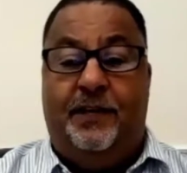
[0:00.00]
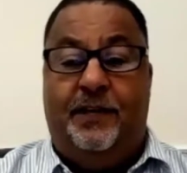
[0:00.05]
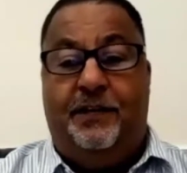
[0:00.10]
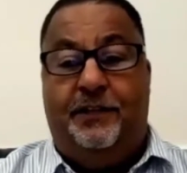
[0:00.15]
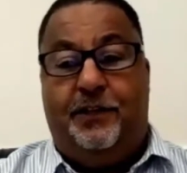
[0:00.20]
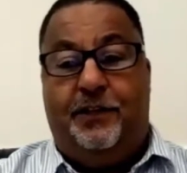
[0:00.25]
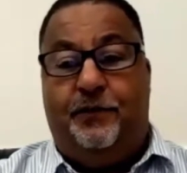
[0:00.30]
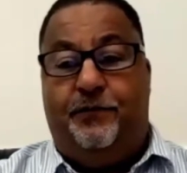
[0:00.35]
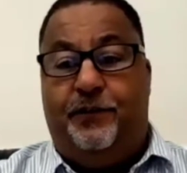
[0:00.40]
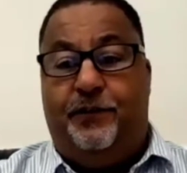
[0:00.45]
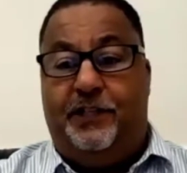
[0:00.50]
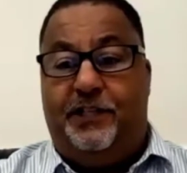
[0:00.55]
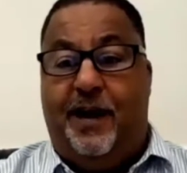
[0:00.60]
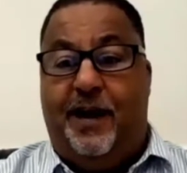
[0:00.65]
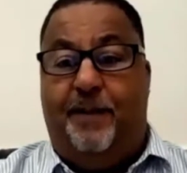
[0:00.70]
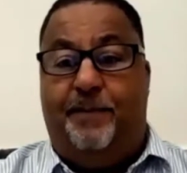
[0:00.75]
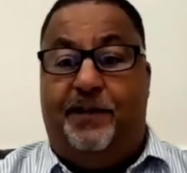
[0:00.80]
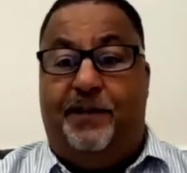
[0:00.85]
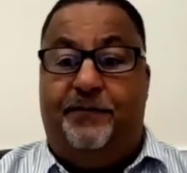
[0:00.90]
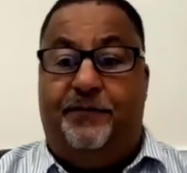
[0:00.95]
So for
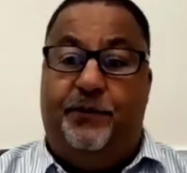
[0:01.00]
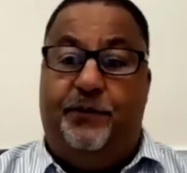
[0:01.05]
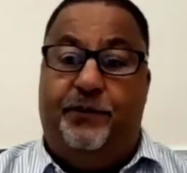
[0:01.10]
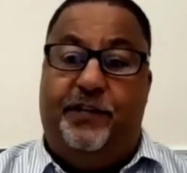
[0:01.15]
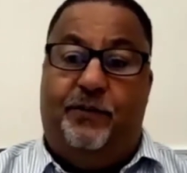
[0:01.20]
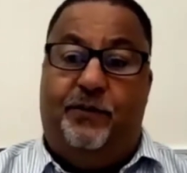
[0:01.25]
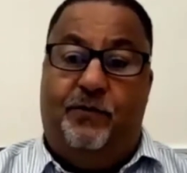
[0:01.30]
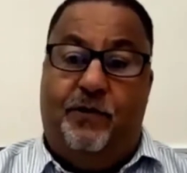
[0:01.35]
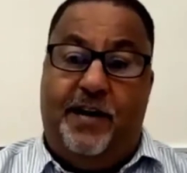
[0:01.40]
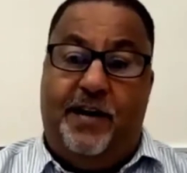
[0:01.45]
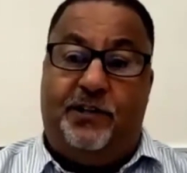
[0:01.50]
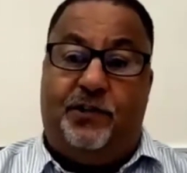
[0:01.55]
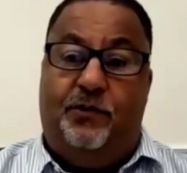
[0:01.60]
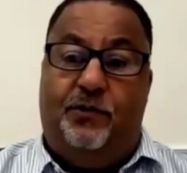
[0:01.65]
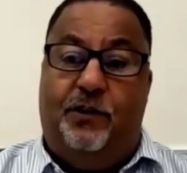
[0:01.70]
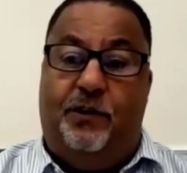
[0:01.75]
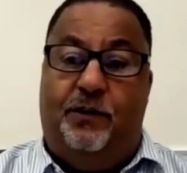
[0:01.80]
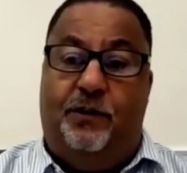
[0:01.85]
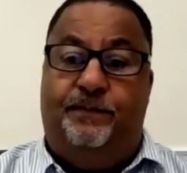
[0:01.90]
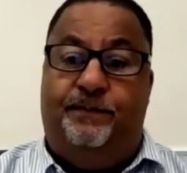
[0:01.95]
example, if you're in a
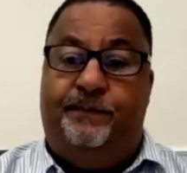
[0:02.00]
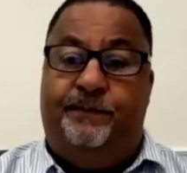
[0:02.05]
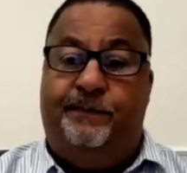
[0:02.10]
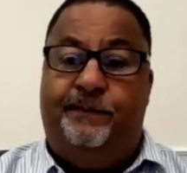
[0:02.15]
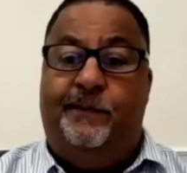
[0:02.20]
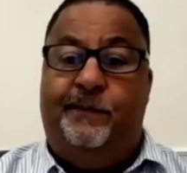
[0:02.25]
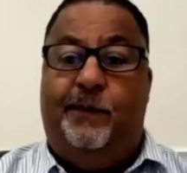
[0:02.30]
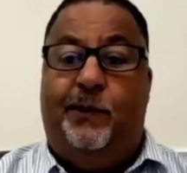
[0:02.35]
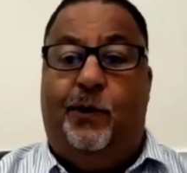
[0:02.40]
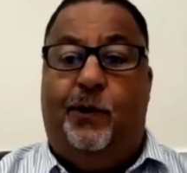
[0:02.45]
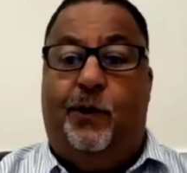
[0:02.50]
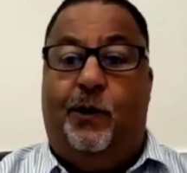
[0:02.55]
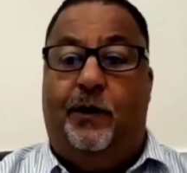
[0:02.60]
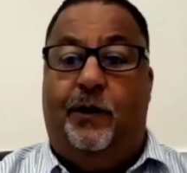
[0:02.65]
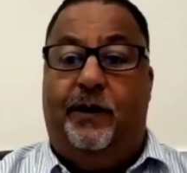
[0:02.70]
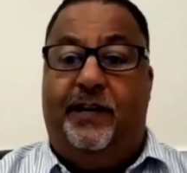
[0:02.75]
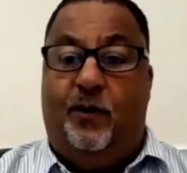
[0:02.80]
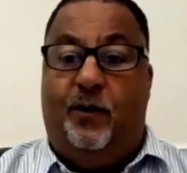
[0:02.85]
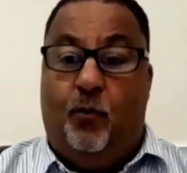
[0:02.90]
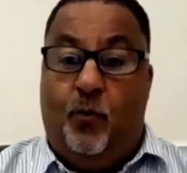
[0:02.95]
restroom or
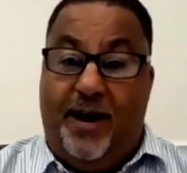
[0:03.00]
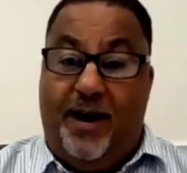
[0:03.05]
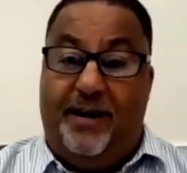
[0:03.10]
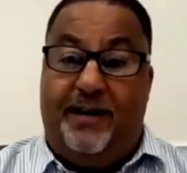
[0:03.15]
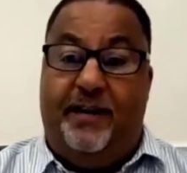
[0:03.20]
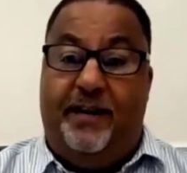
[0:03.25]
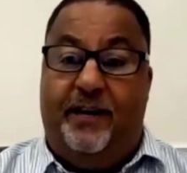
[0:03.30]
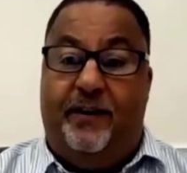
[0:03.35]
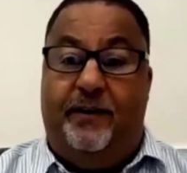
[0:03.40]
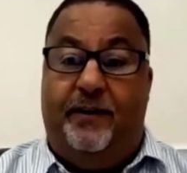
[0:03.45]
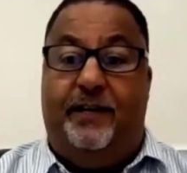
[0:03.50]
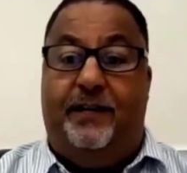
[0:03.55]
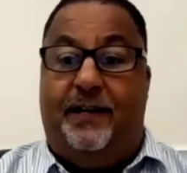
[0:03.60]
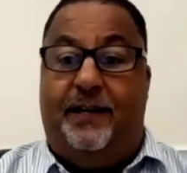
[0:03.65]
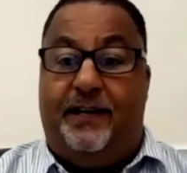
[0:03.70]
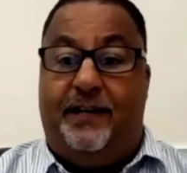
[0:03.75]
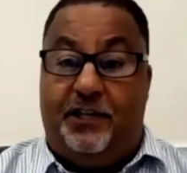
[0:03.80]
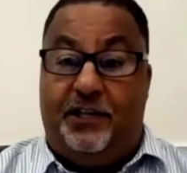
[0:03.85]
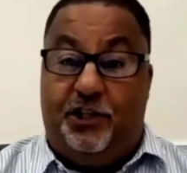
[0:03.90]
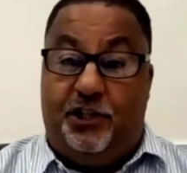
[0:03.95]
in a wet area
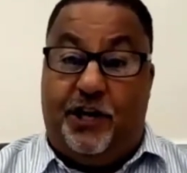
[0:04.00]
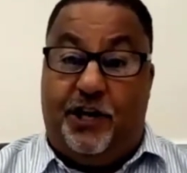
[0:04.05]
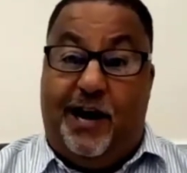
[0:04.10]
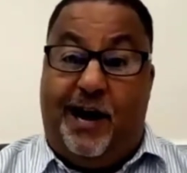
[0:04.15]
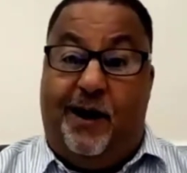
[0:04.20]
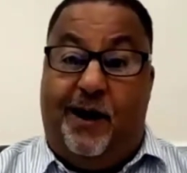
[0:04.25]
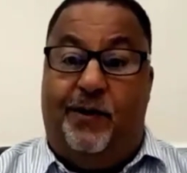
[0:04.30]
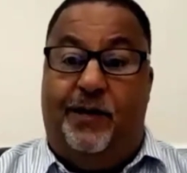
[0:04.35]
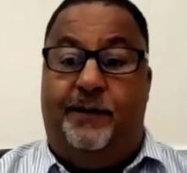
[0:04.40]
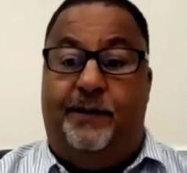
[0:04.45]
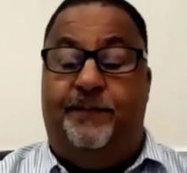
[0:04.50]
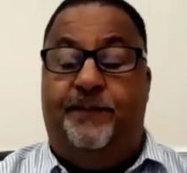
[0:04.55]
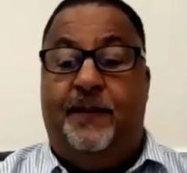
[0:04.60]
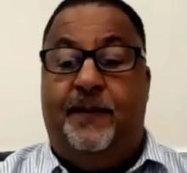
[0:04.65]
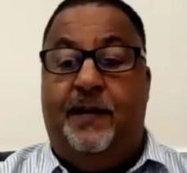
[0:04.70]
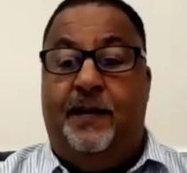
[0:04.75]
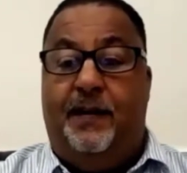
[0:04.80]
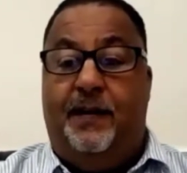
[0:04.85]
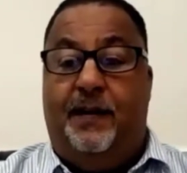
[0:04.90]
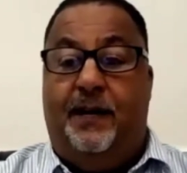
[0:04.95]
like a shower
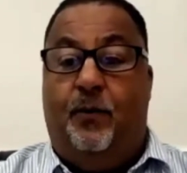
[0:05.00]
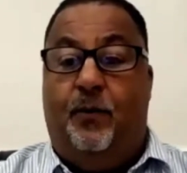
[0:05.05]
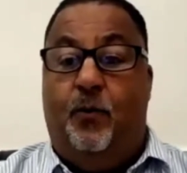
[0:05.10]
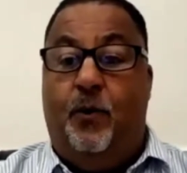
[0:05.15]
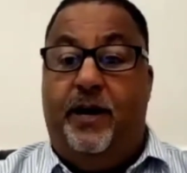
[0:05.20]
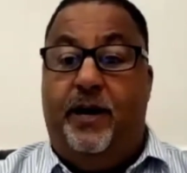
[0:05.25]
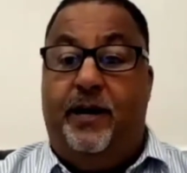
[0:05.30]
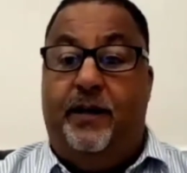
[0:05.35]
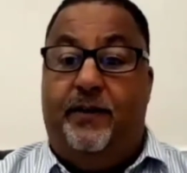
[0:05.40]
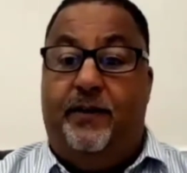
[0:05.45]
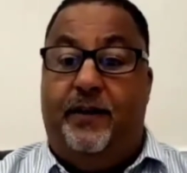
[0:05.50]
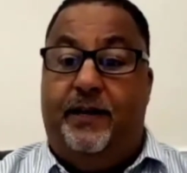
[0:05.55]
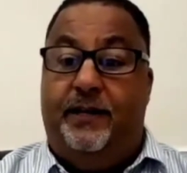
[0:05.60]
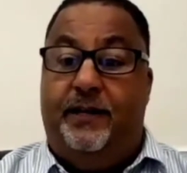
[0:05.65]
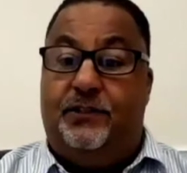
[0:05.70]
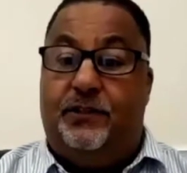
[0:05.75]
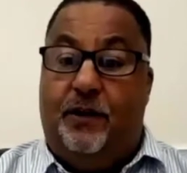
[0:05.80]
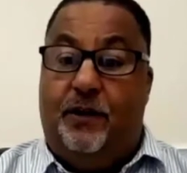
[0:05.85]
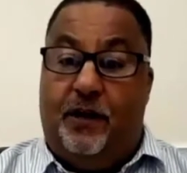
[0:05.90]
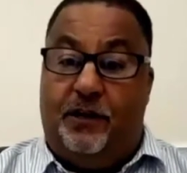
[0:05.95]
where
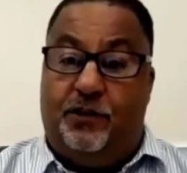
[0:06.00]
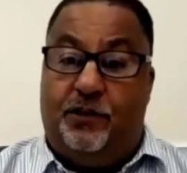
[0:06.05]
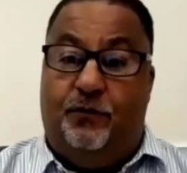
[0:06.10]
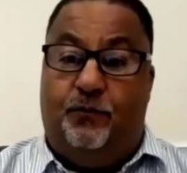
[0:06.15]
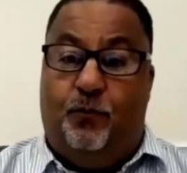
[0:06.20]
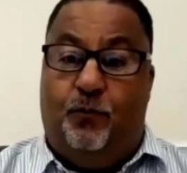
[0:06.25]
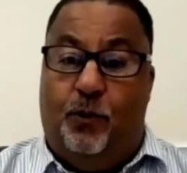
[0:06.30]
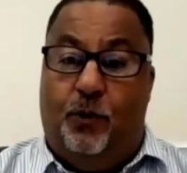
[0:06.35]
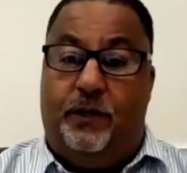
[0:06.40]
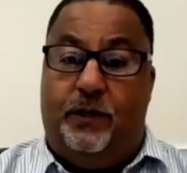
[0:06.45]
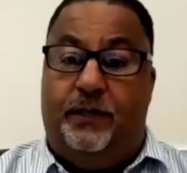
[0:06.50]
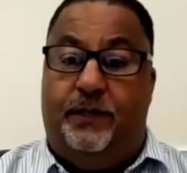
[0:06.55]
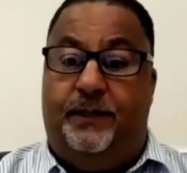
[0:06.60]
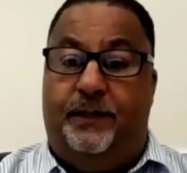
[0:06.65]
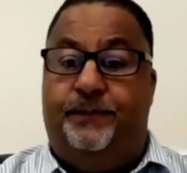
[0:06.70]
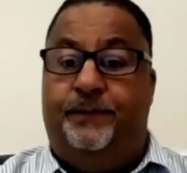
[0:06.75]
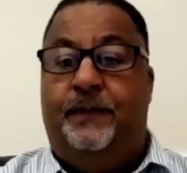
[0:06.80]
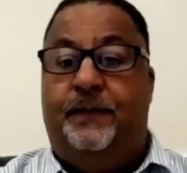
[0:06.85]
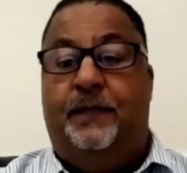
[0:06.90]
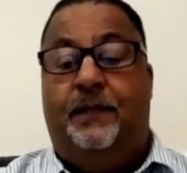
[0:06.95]
there's lots of
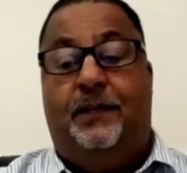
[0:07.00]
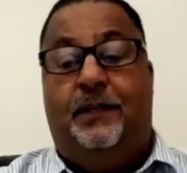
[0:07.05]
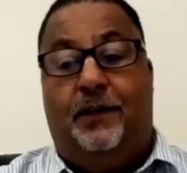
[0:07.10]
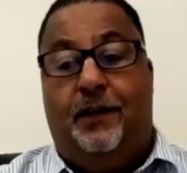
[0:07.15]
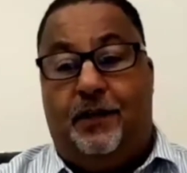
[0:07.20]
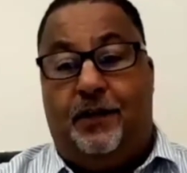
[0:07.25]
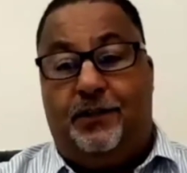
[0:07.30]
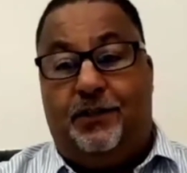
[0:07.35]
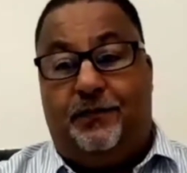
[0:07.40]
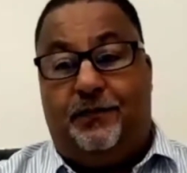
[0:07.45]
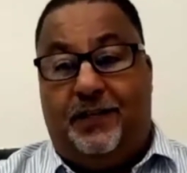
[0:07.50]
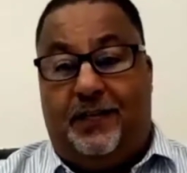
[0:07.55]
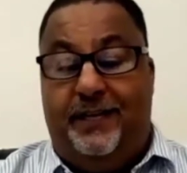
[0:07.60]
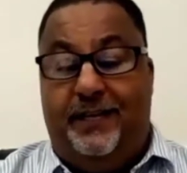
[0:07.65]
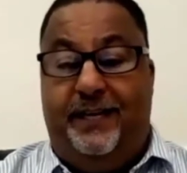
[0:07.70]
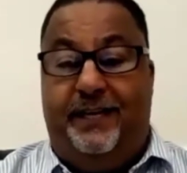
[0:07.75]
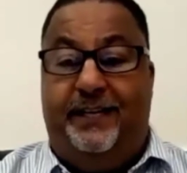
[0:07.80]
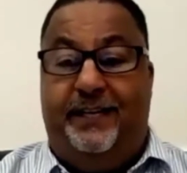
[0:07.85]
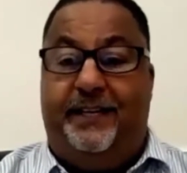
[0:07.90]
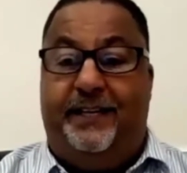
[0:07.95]
water, lots of
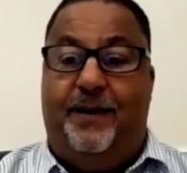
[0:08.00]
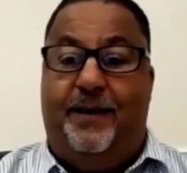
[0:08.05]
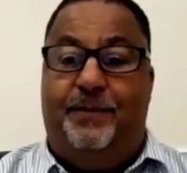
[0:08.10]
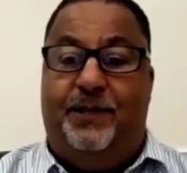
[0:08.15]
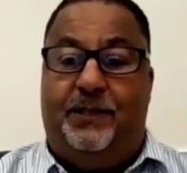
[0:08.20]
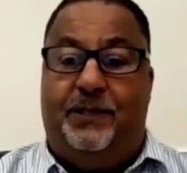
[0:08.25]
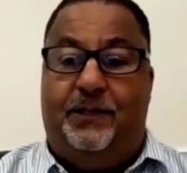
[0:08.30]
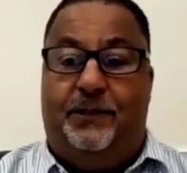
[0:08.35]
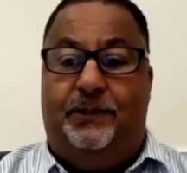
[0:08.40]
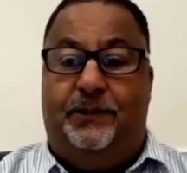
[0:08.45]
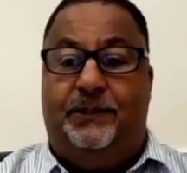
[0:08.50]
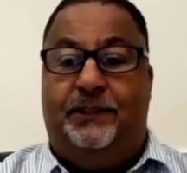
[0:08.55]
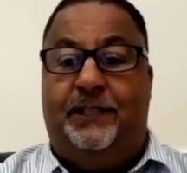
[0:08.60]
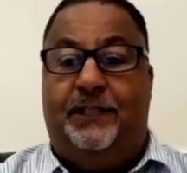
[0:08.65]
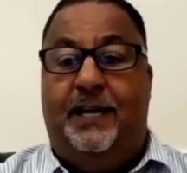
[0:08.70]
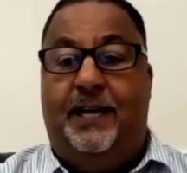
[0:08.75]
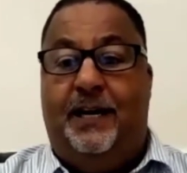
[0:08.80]
cleaning chemicals,